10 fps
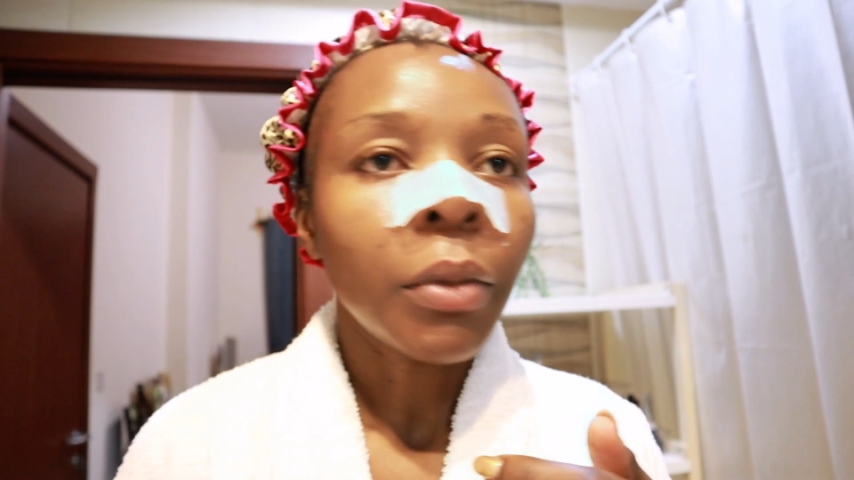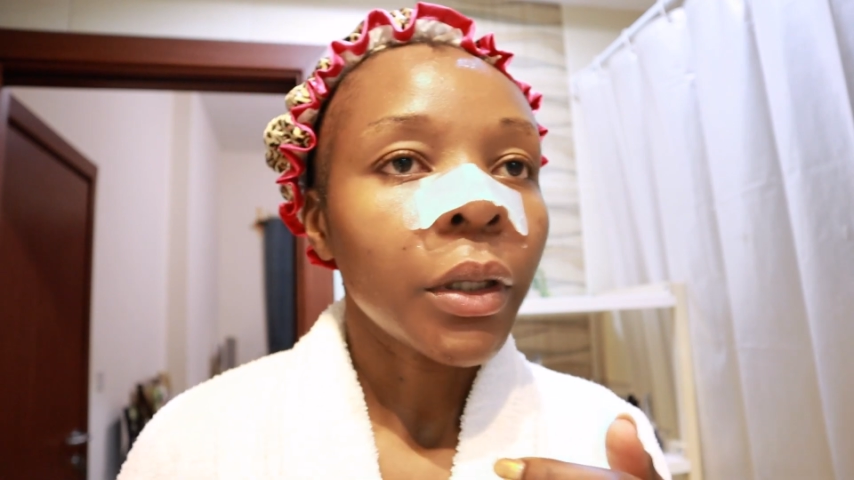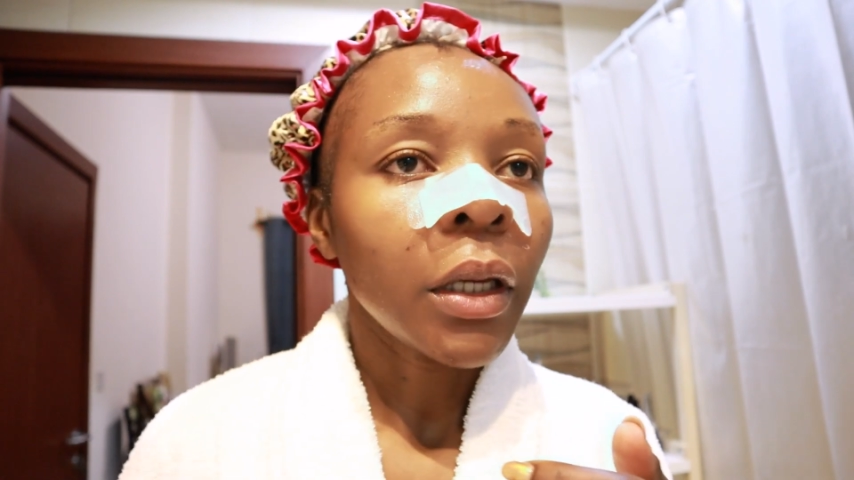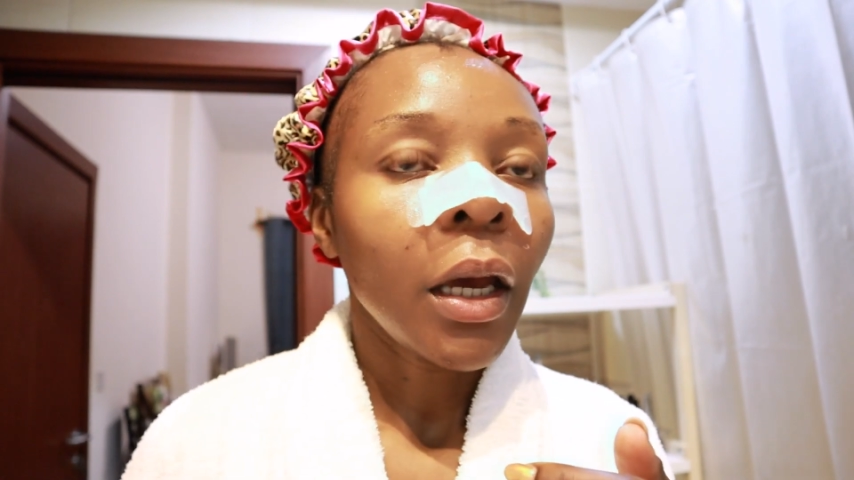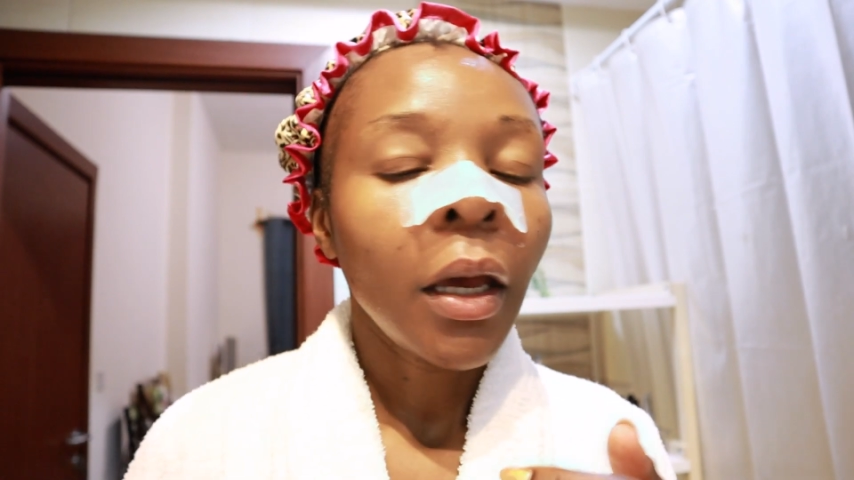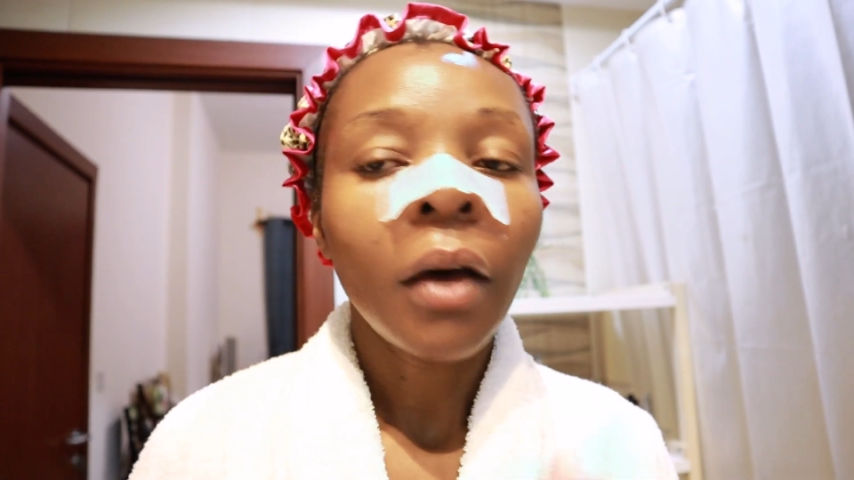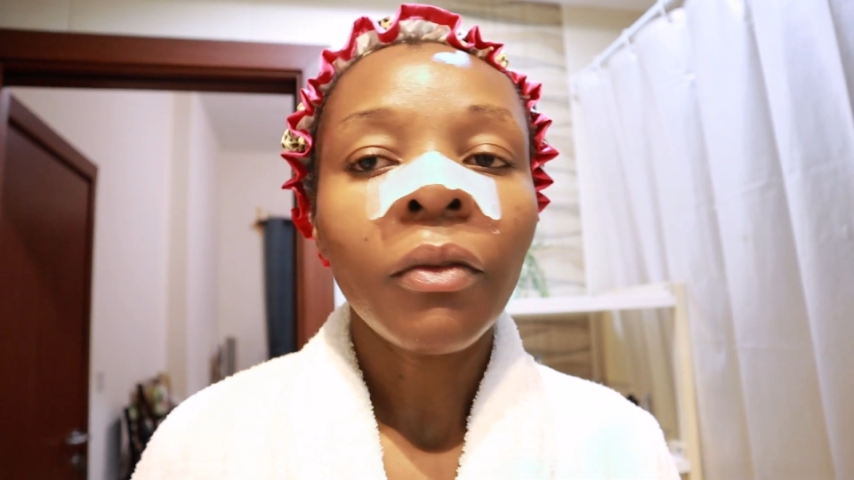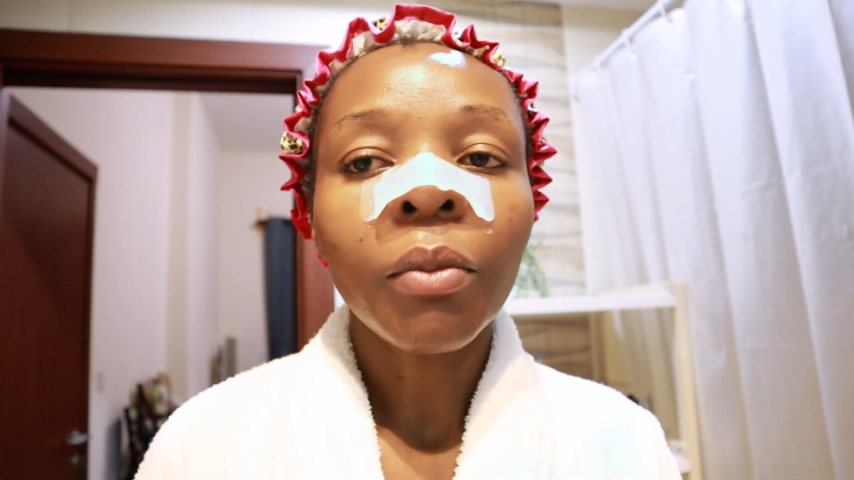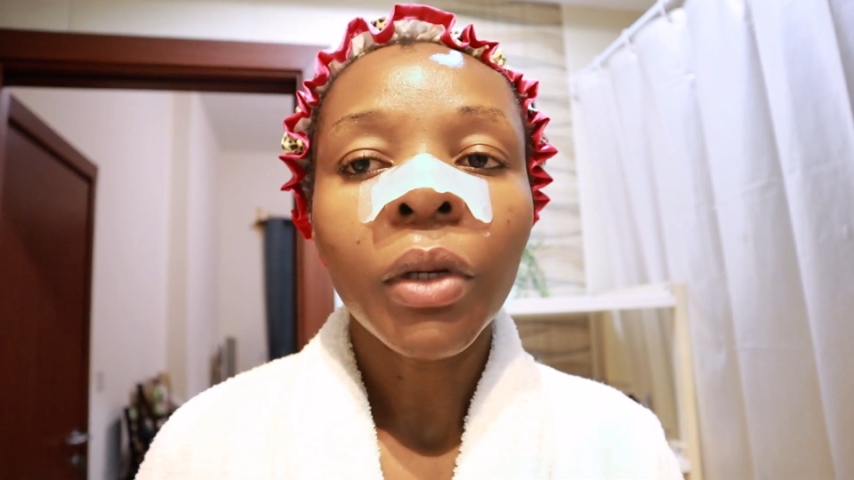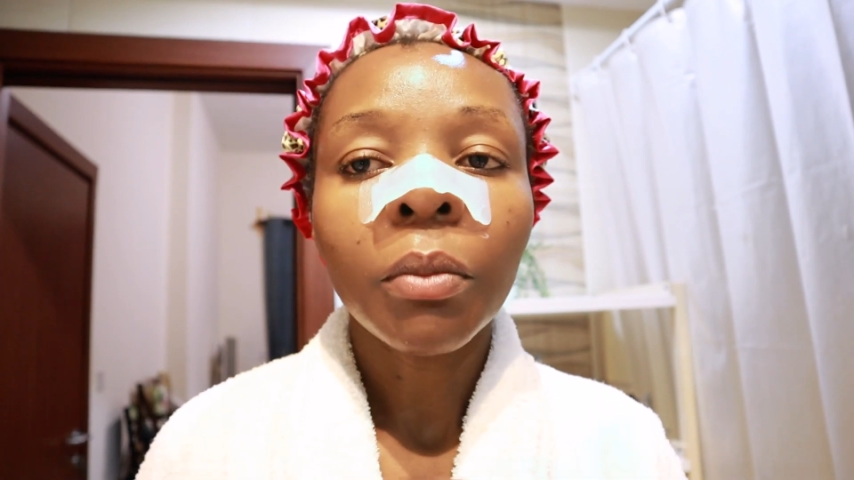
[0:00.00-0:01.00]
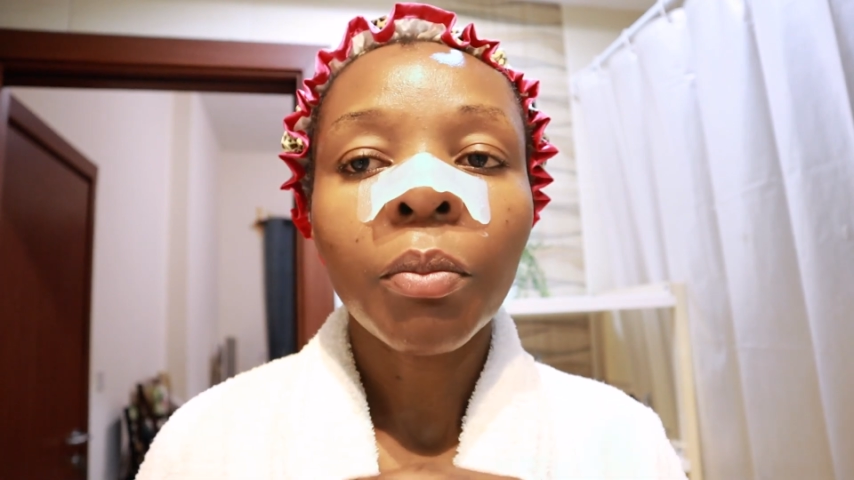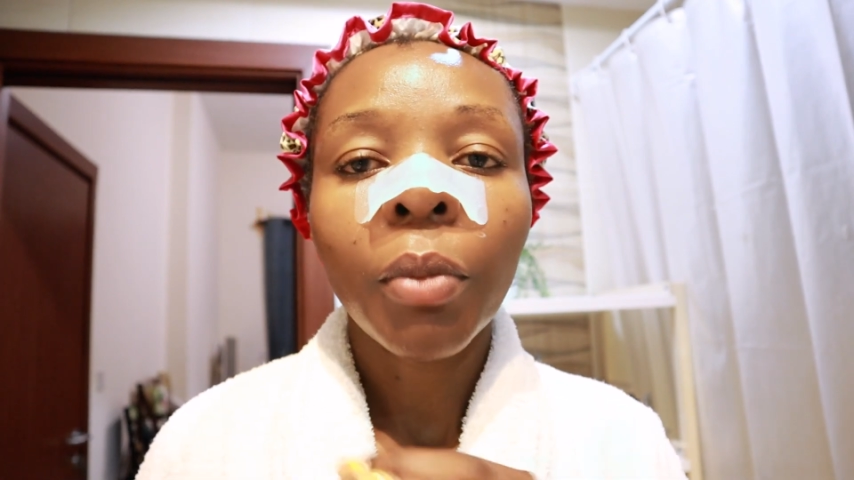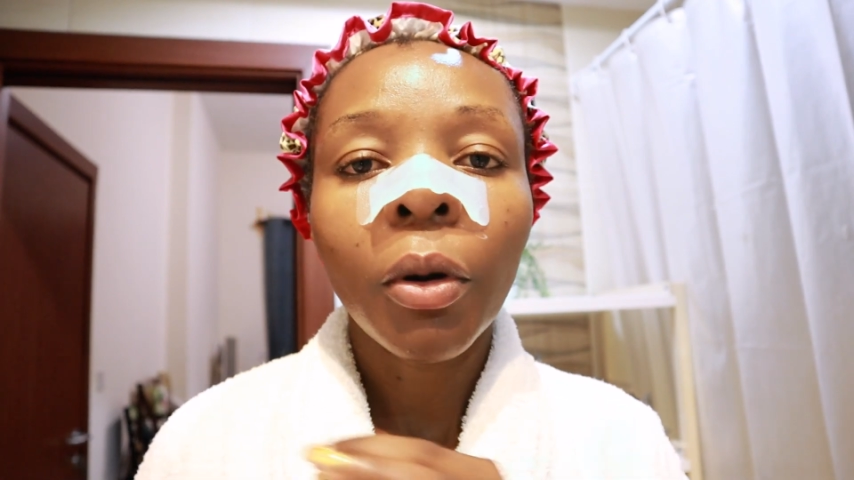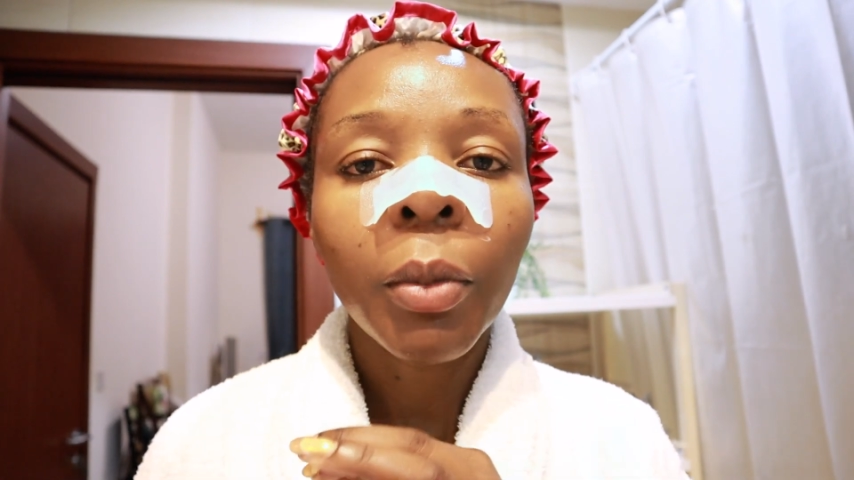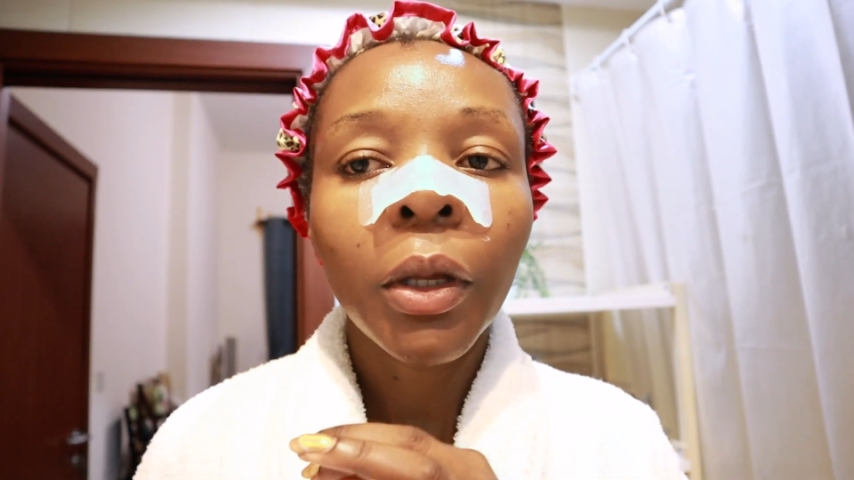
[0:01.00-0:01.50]
but I have been
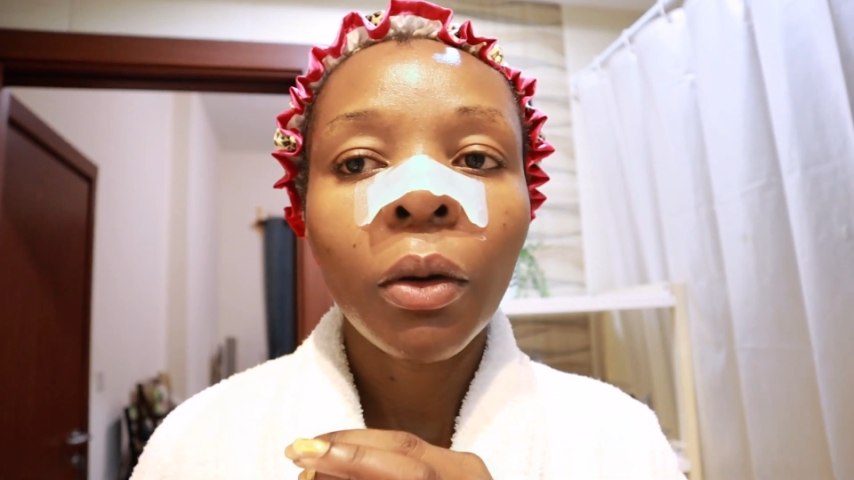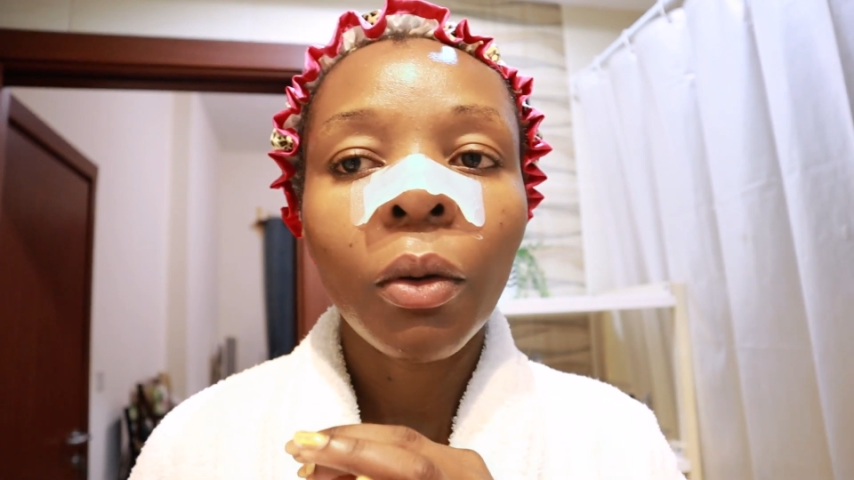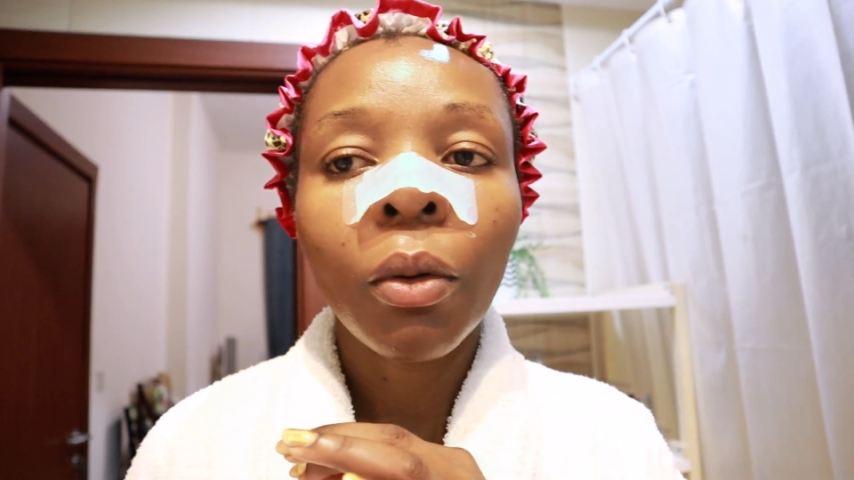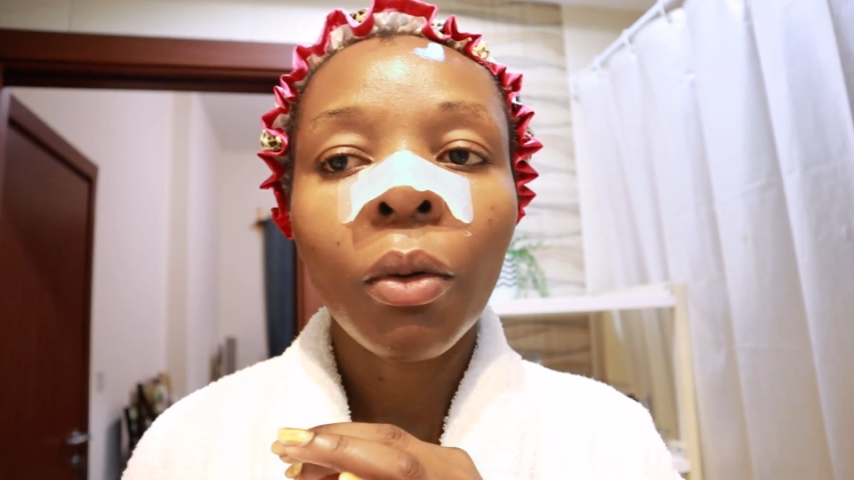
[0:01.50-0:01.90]
popping